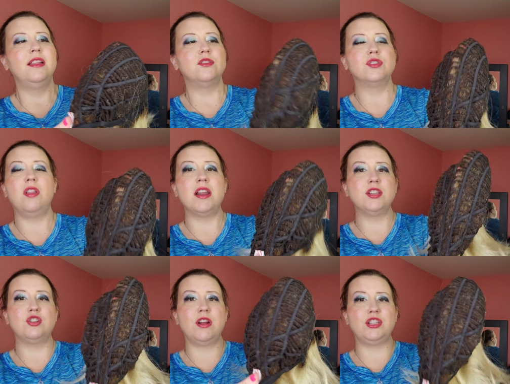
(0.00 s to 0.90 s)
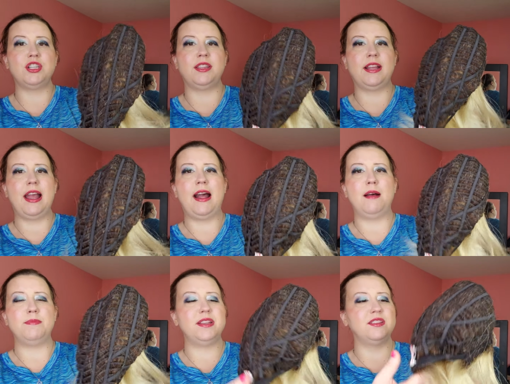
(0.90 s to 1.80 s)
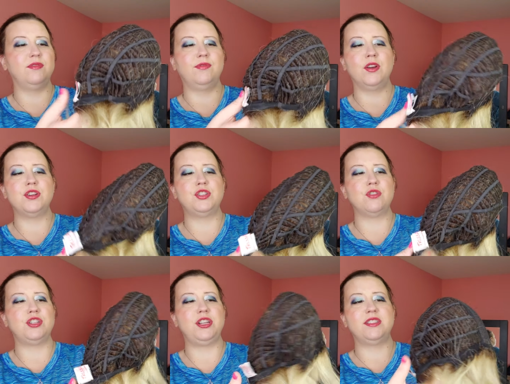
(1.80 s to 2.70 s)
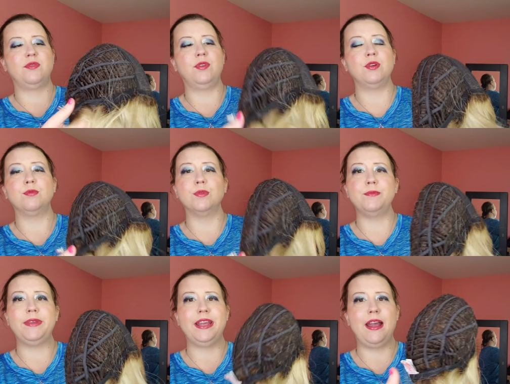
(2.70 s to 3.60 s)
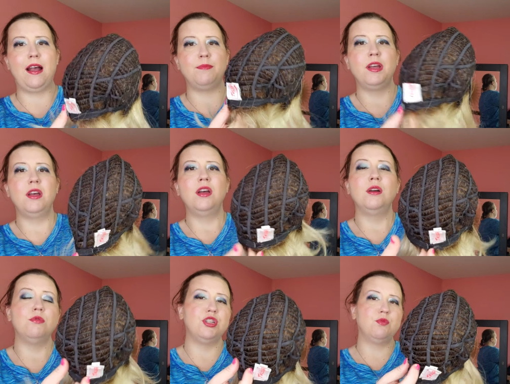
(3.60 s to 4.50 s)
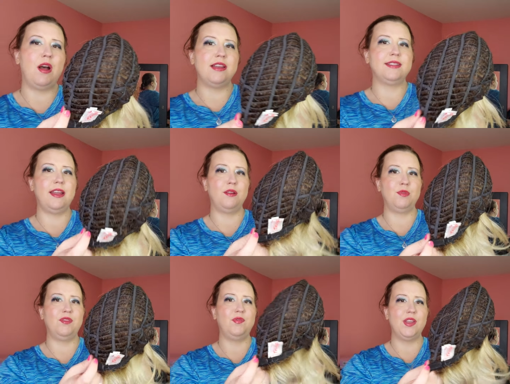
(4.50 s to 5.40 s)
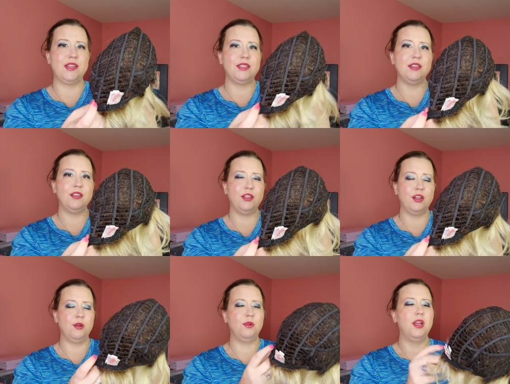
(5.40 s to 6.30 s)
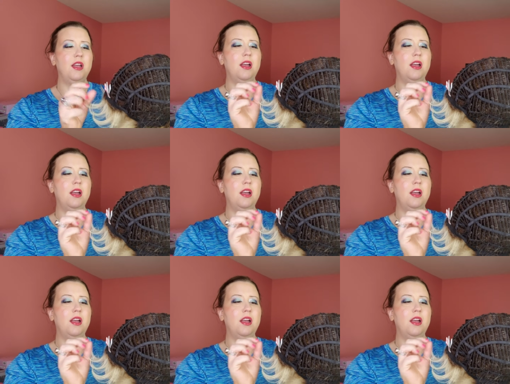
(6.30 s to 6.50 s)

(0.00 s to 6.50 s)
There's a lot of stretch to the cap. It's a very stretchy, it's a very roomy cap which is why I say it would fit, you know,